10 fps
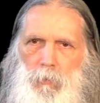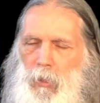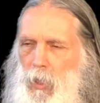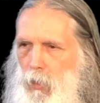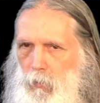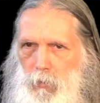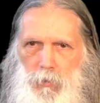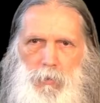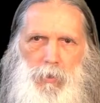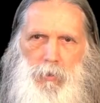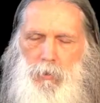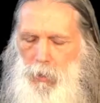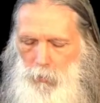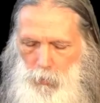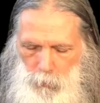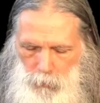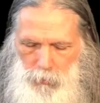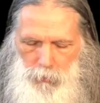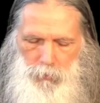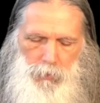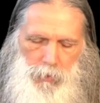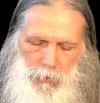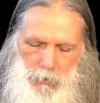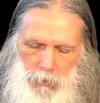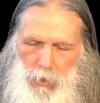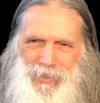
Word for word: mechanical stresses, psycho-emotional stresses,